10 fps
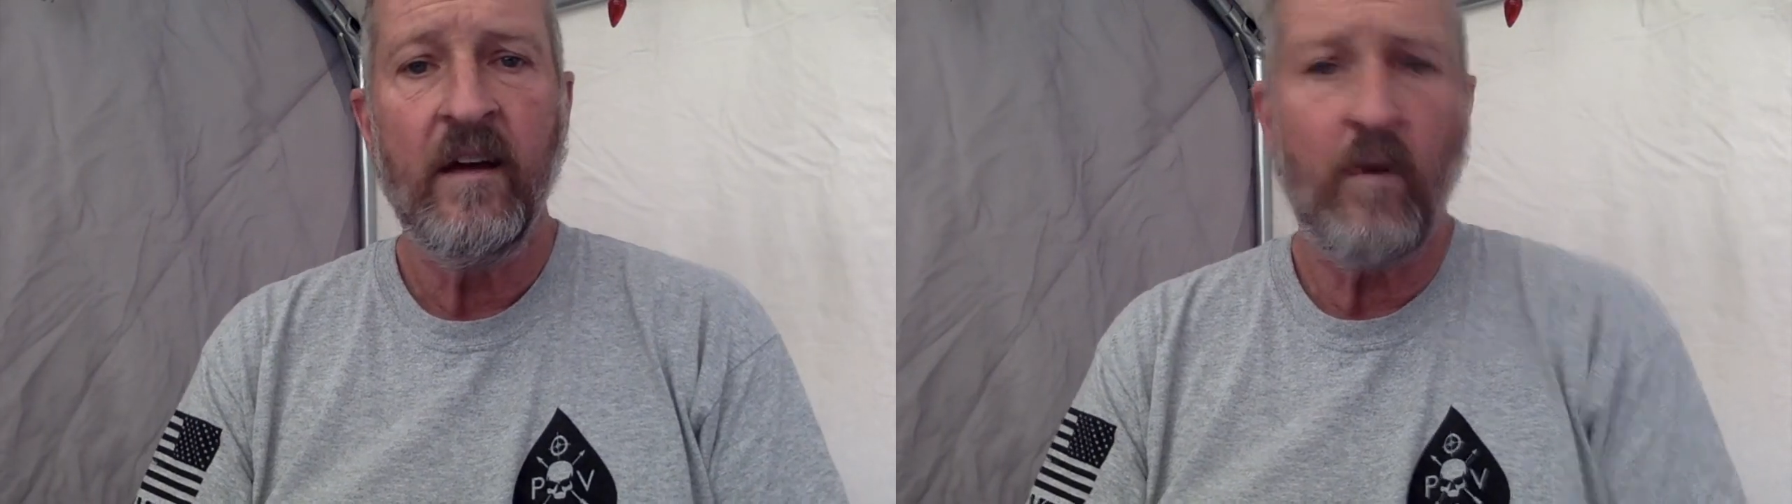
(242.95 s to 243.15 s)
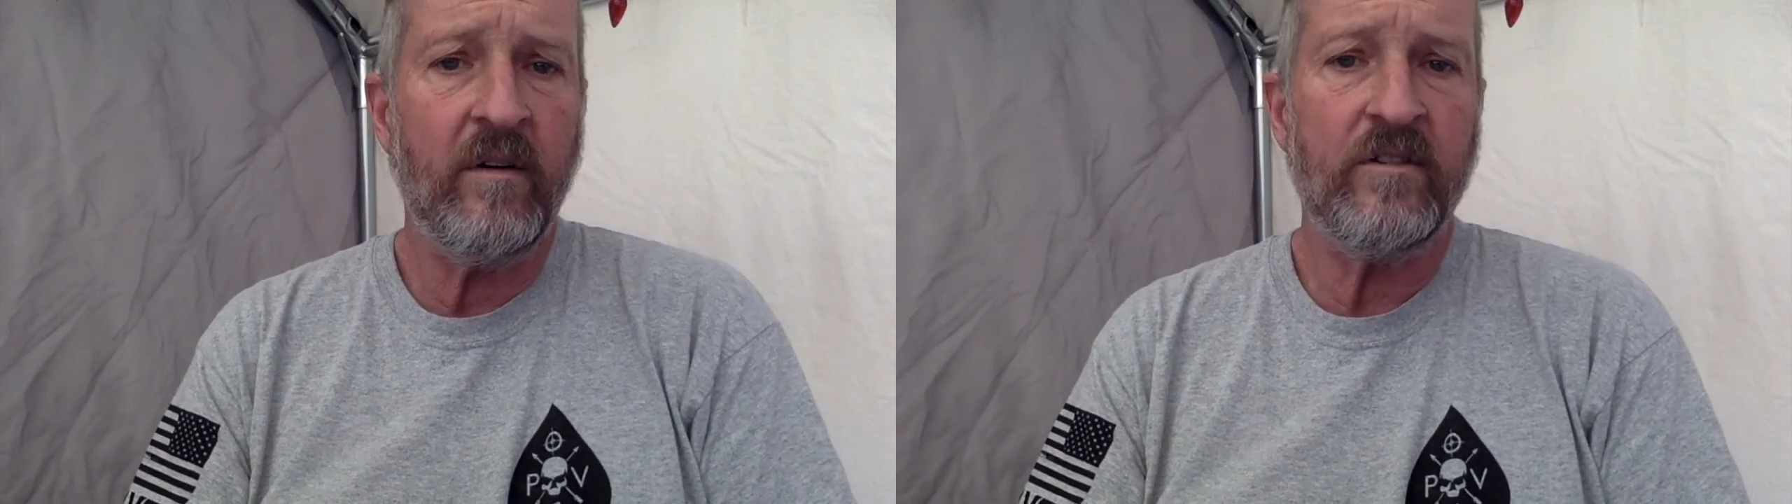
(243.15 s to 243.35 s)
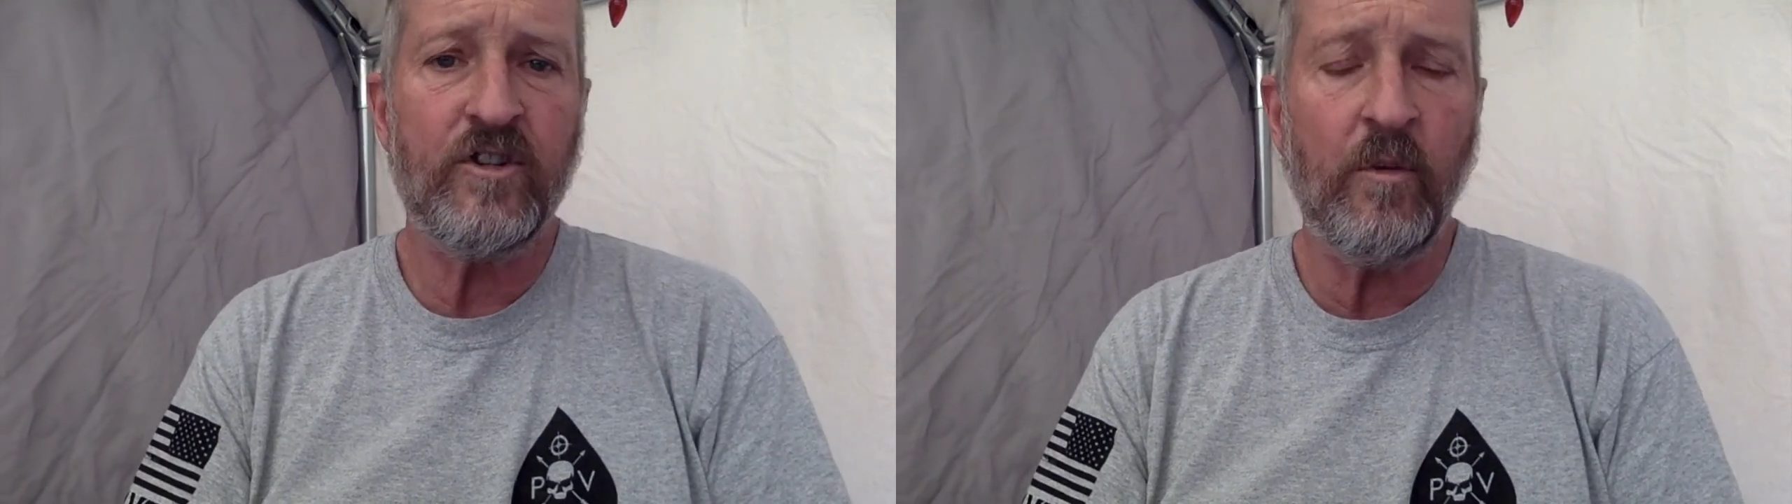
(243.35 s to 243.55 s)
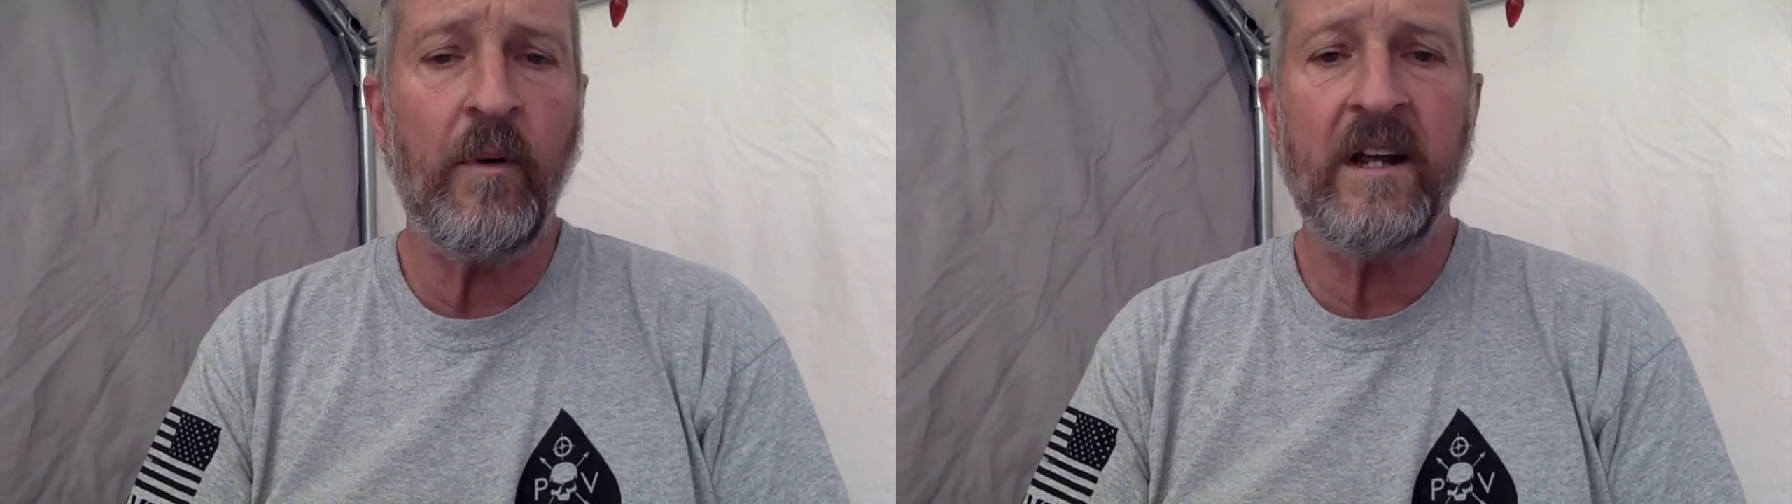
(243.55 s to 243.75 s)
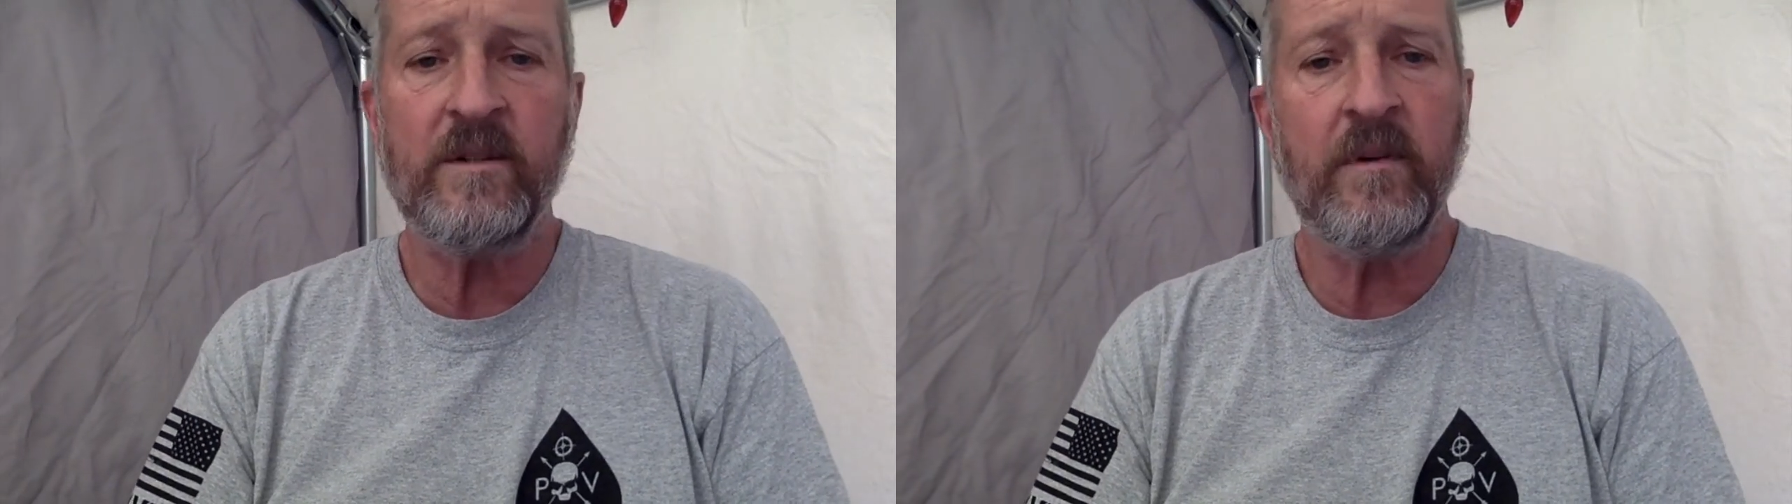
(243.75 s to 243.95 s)
Well, Joe
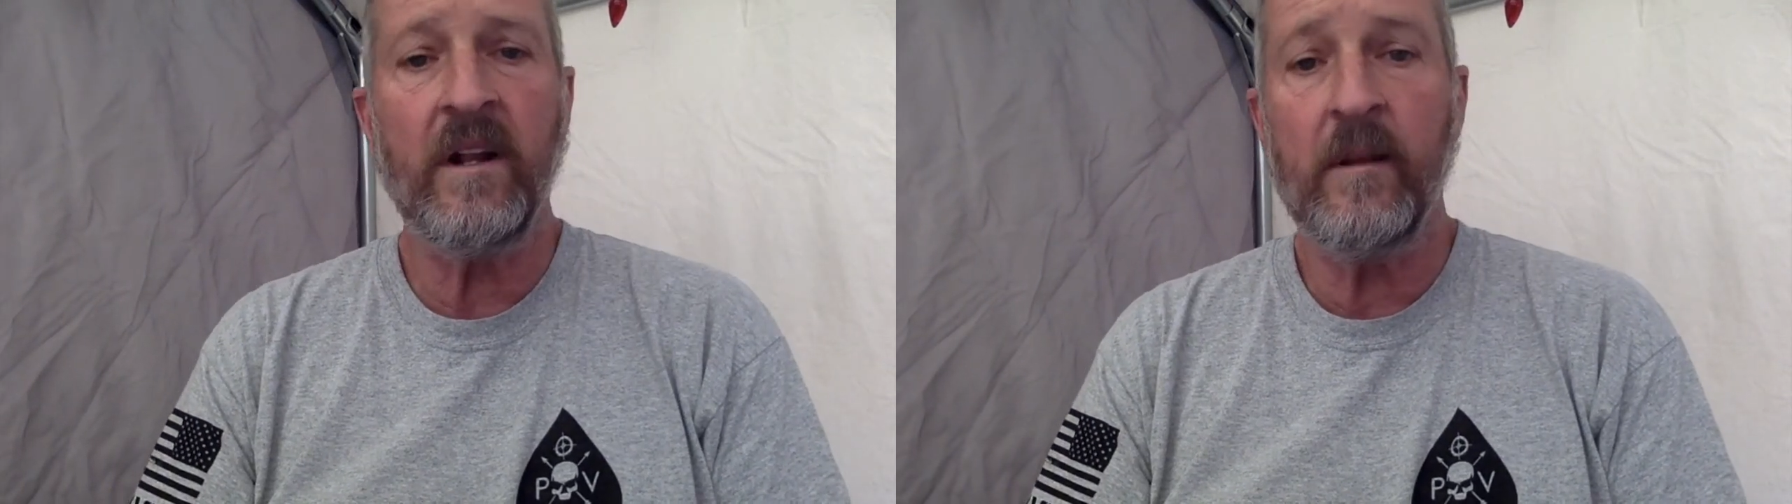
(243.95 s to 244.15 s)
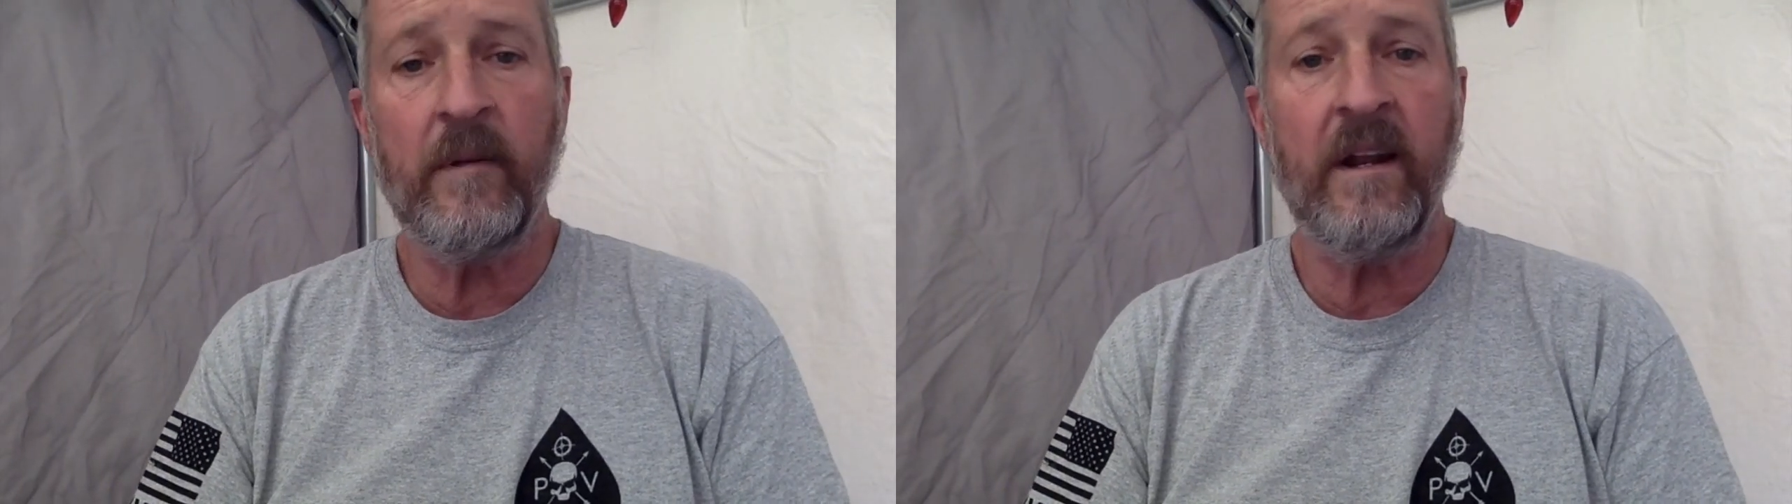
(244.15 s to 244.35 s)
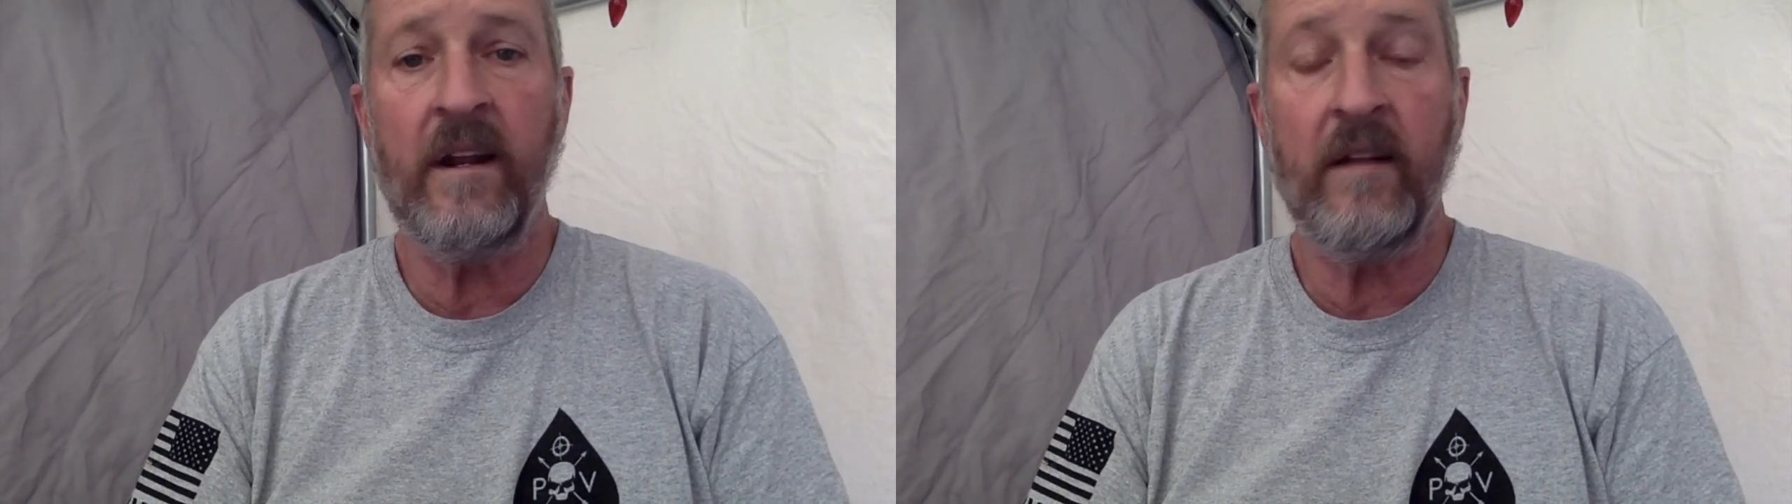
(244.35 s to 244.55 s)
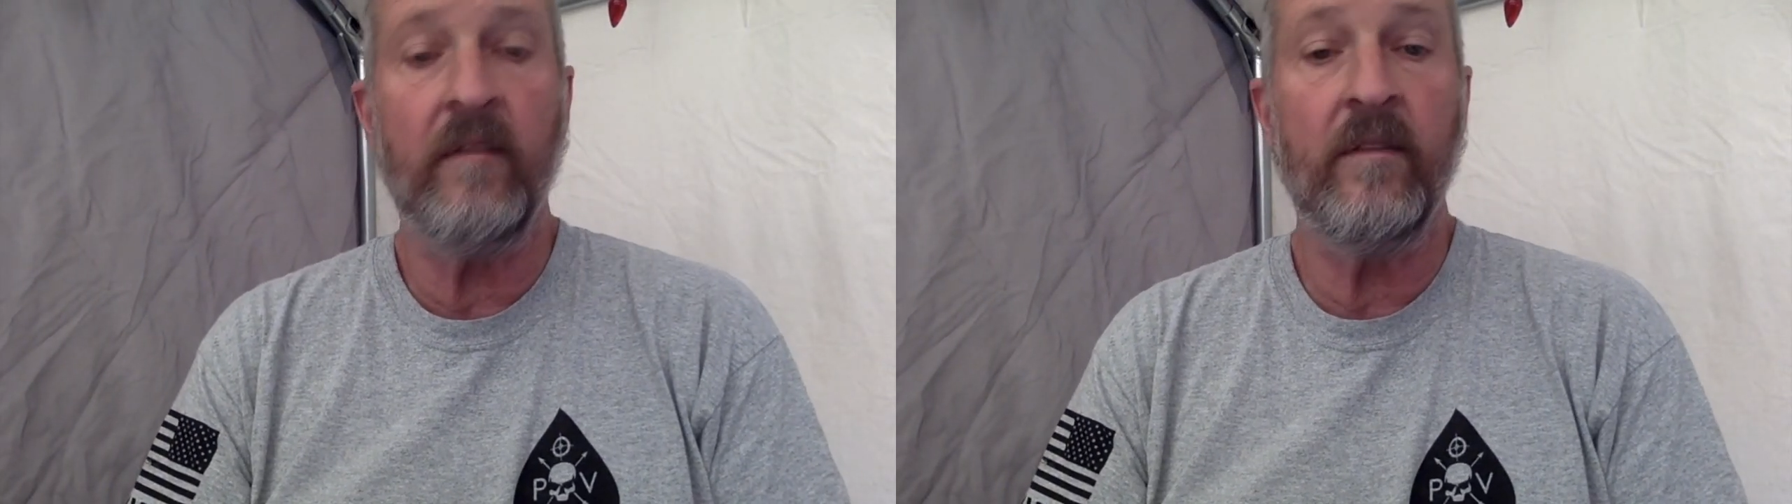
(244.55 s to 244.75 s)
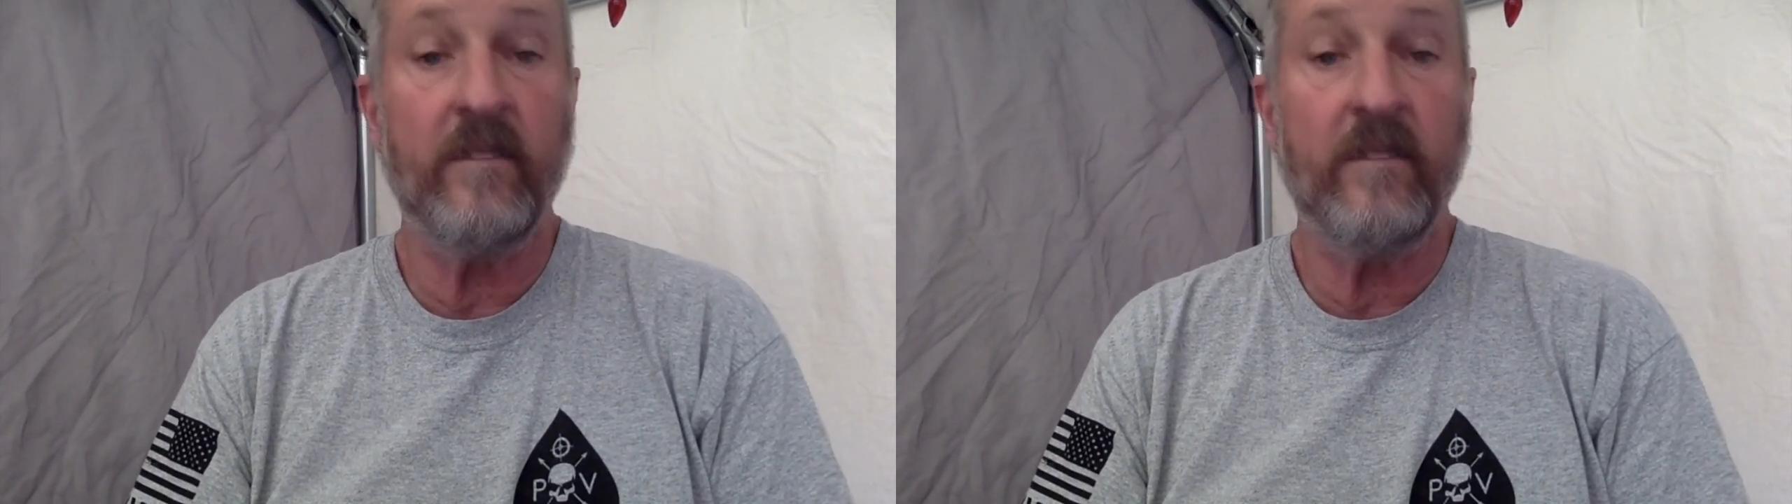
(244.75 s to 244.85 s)
Biden's been eliminated